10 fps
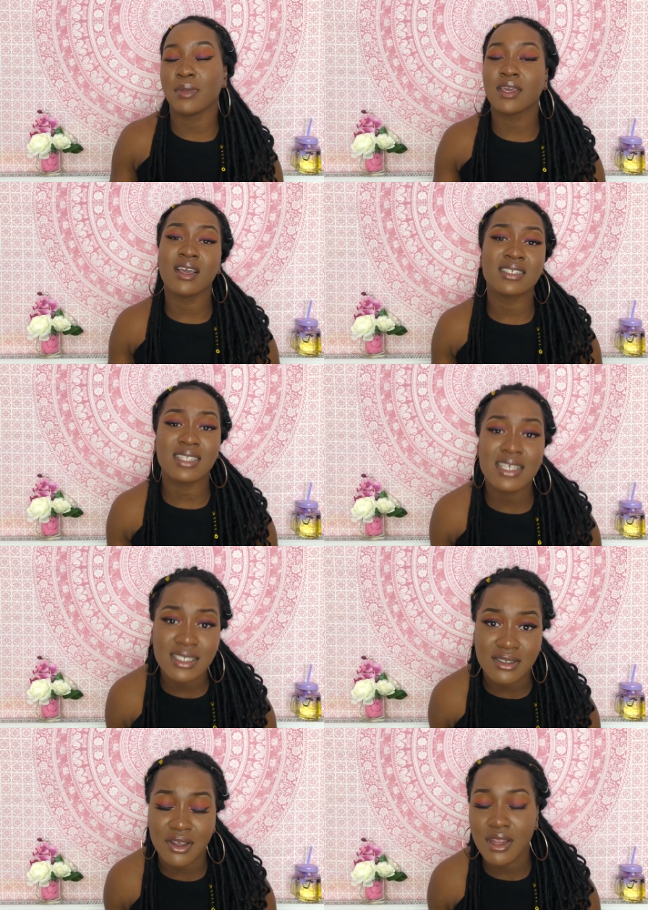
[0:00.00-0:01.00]
Because
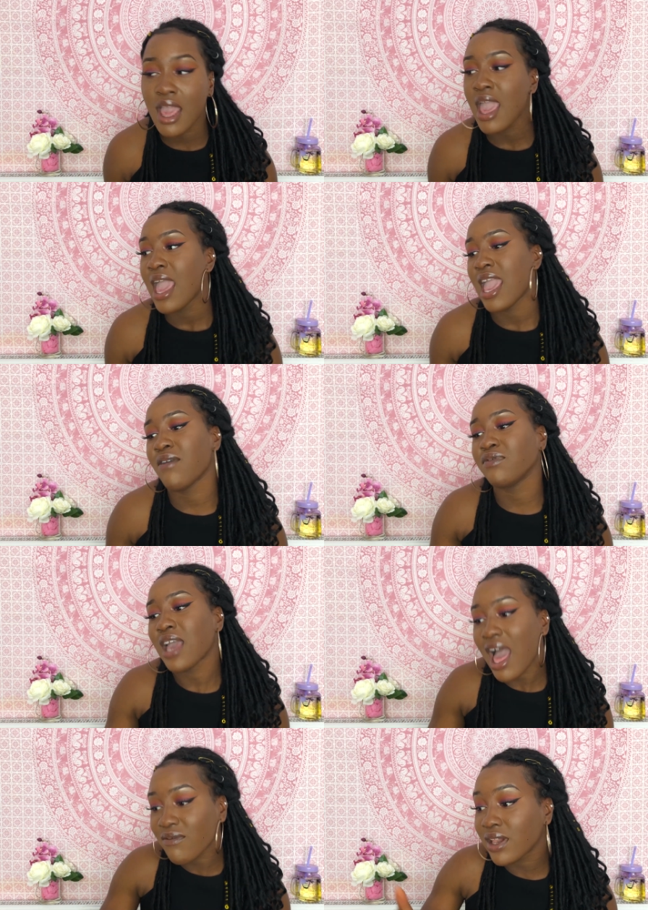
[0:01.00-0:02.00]
listen, if
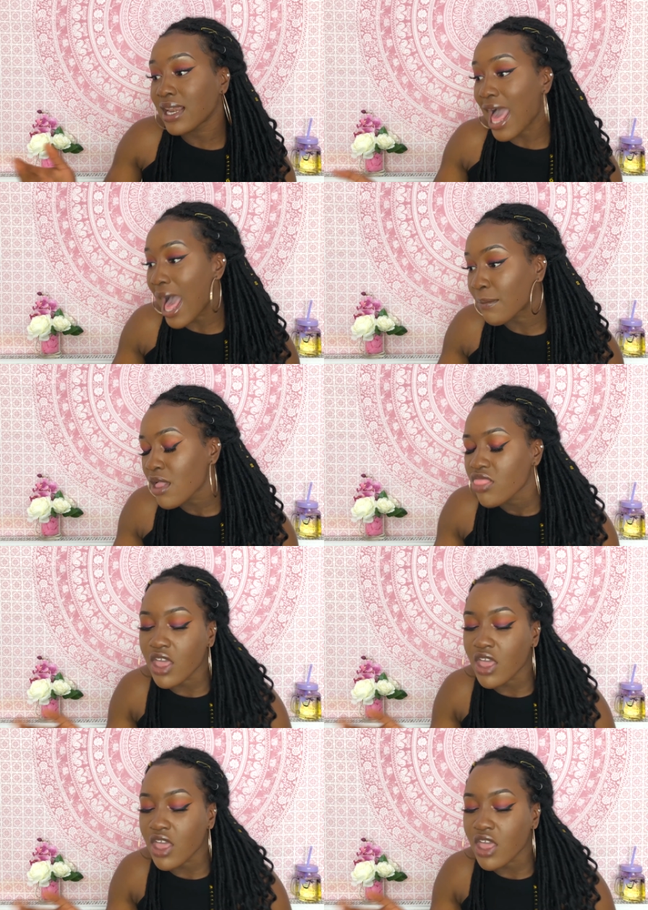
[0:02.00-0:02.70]
you have a lab,